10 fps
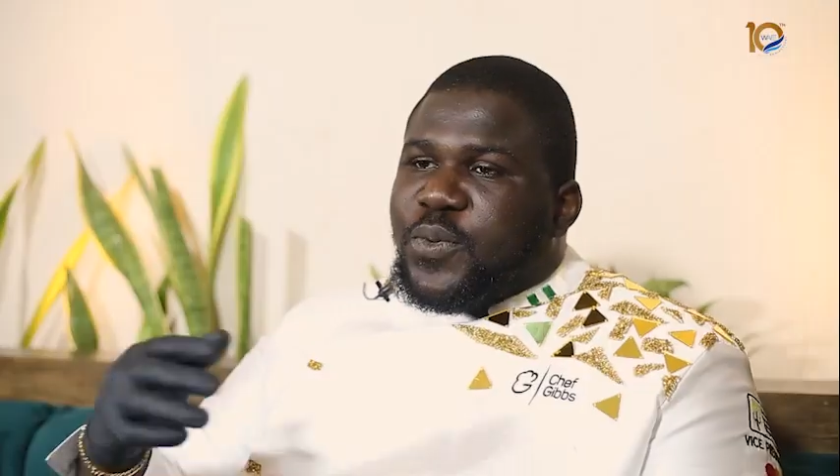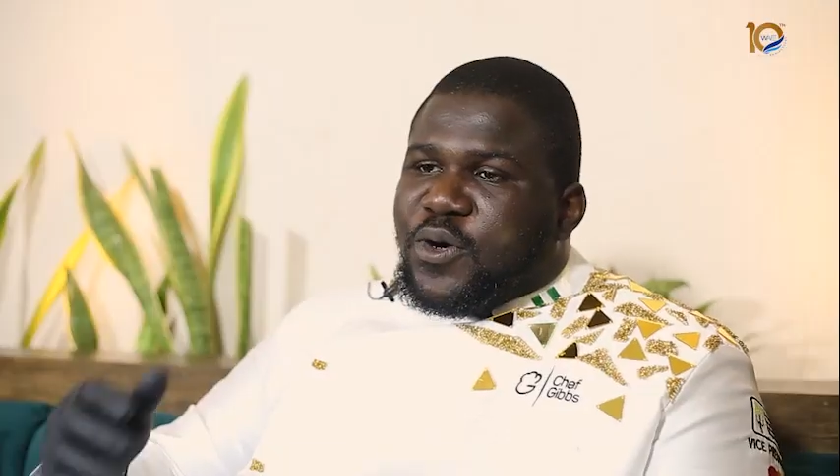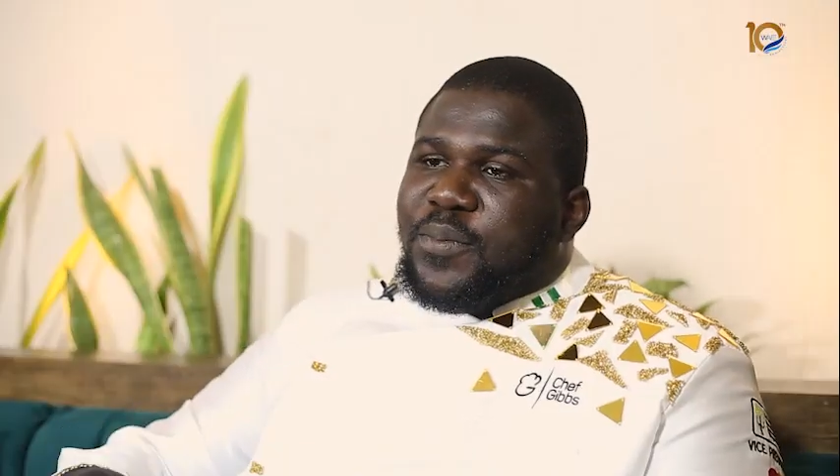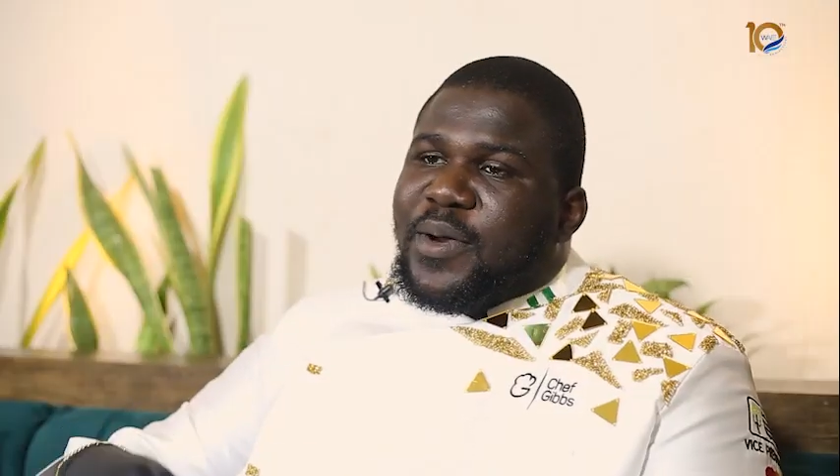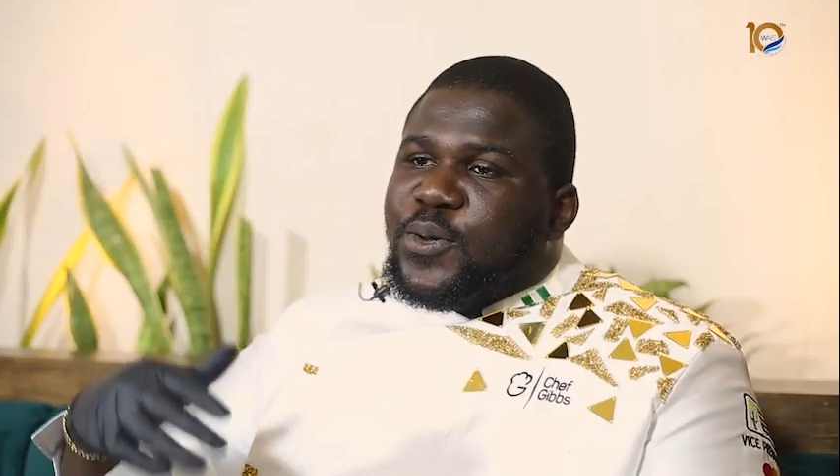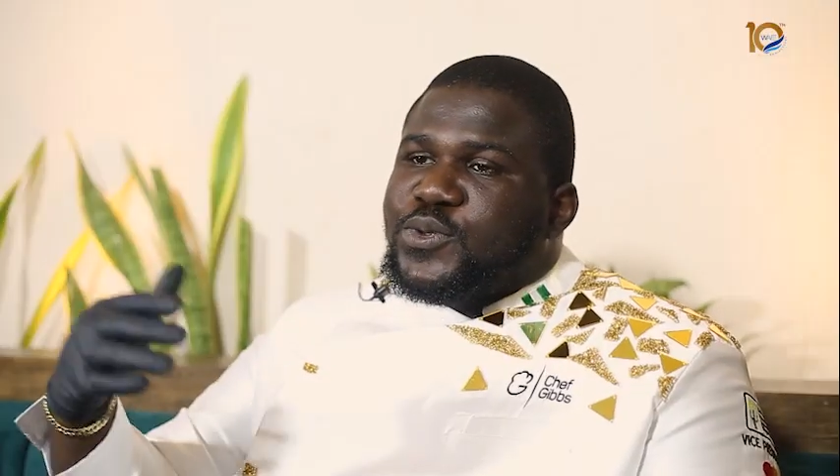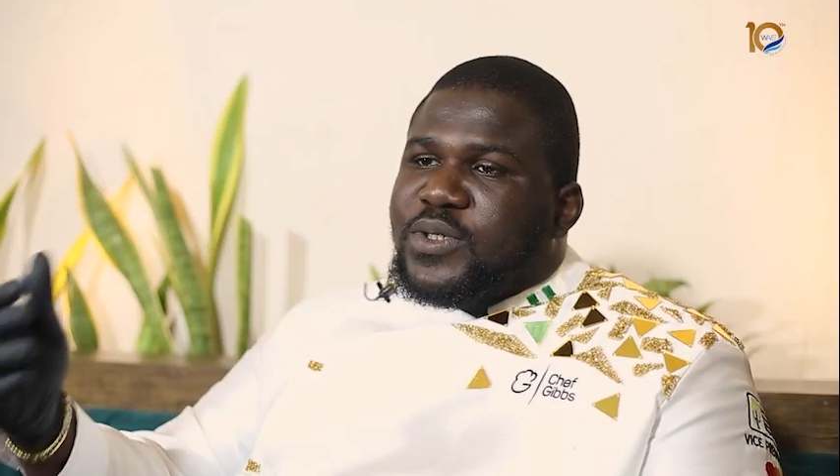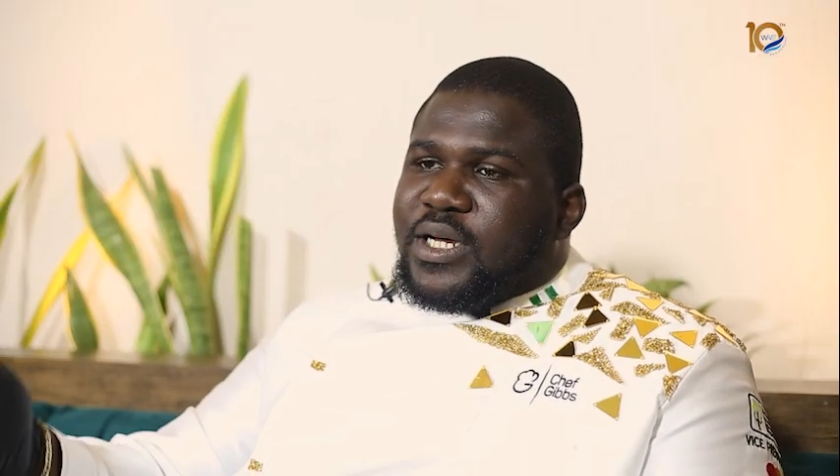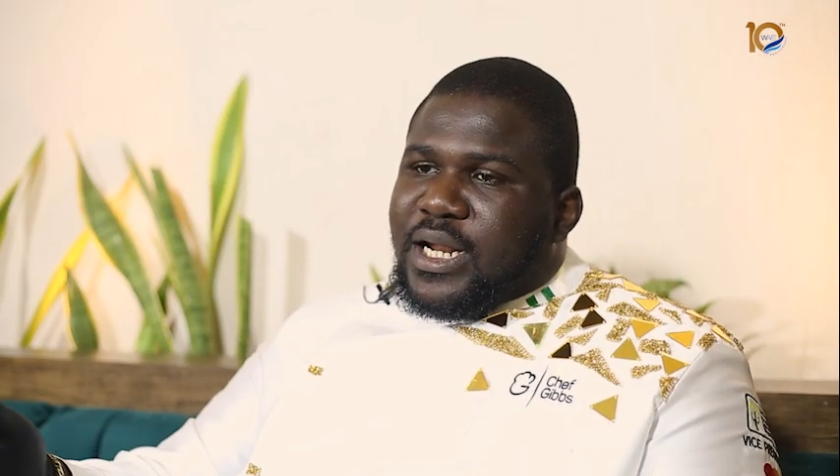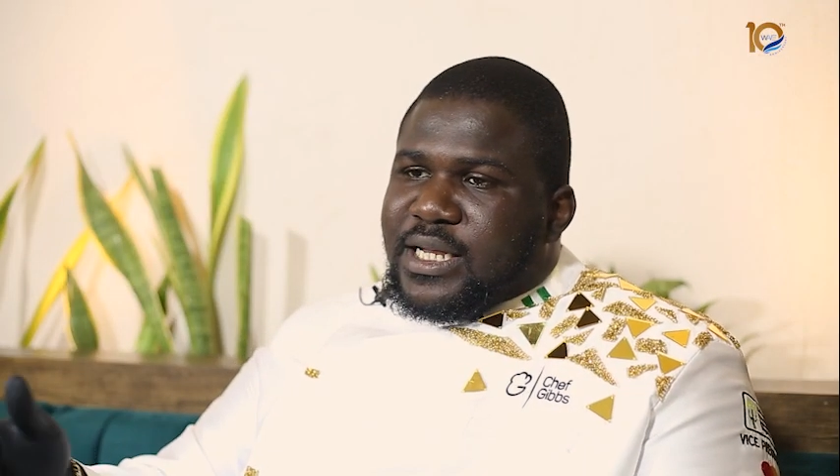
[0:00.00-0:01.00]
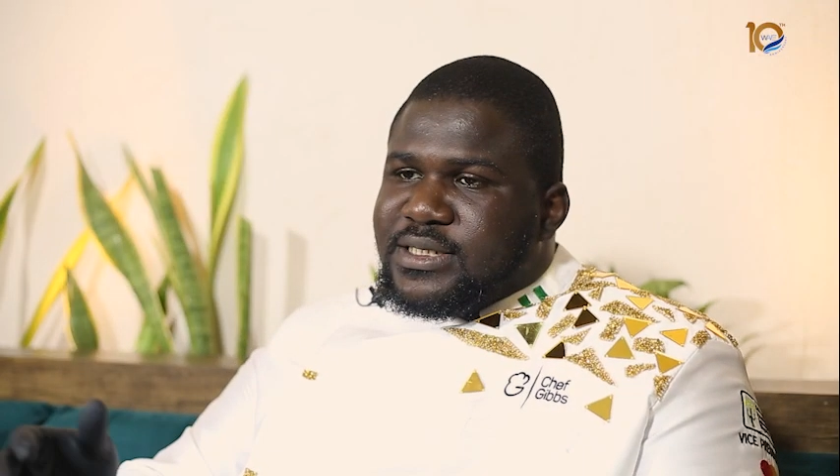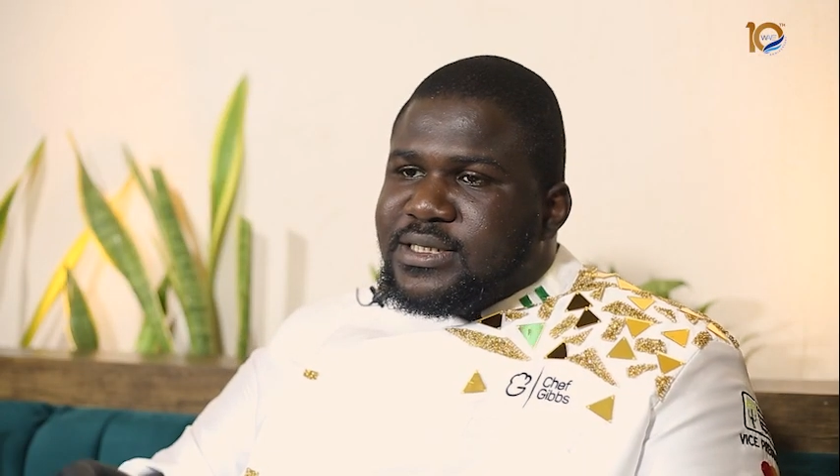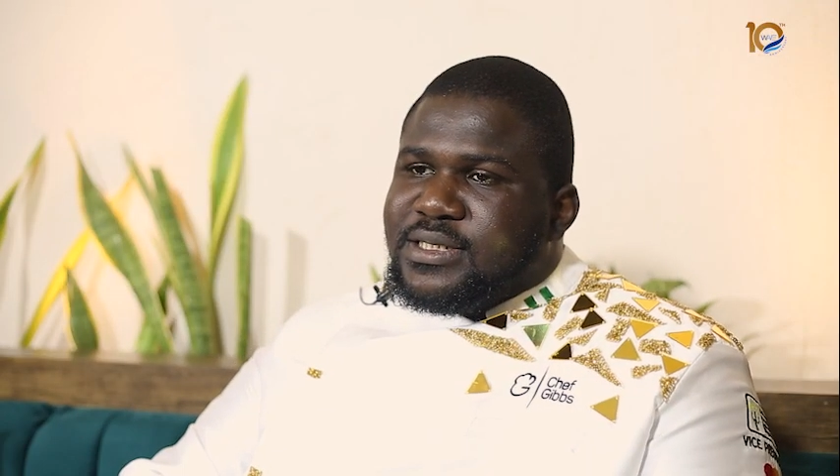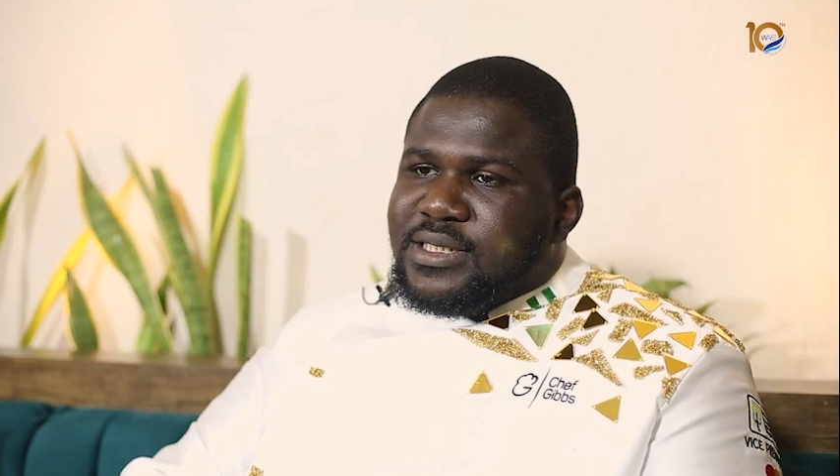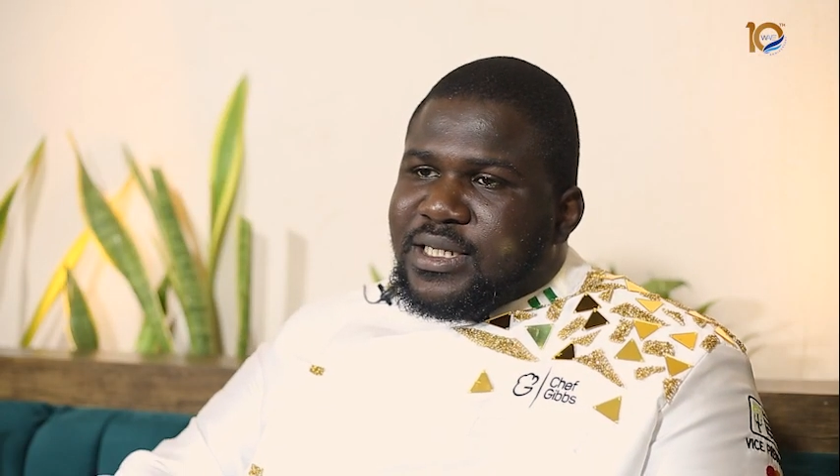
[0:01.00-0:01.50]
to wake up and go to
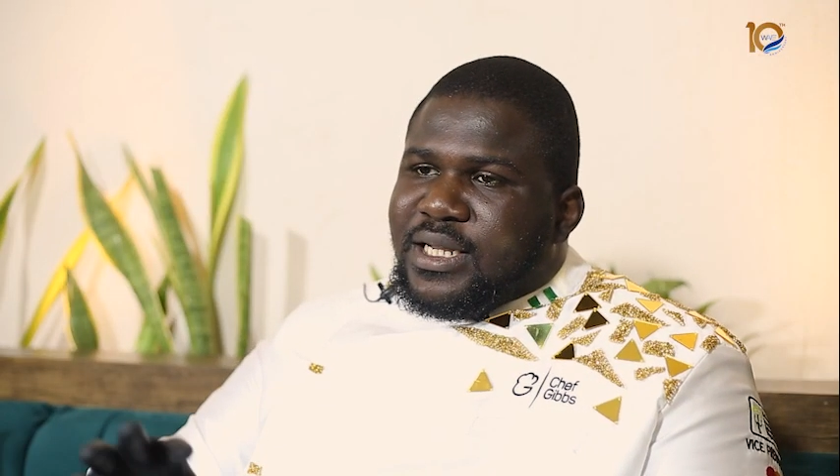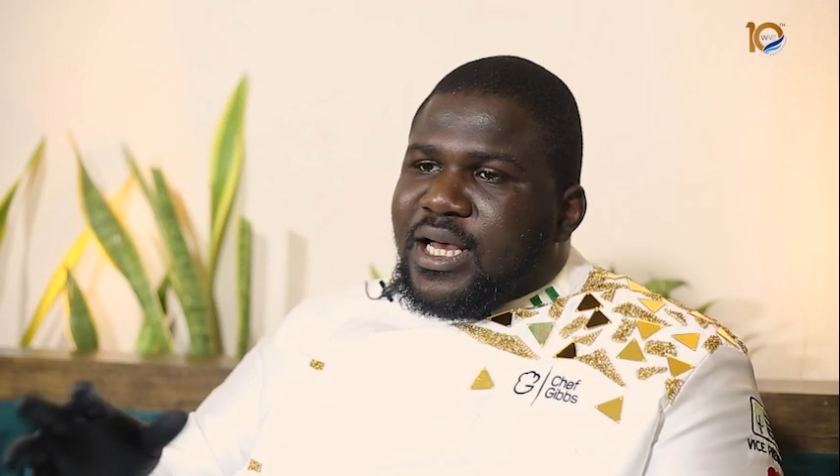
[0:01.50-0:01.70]
class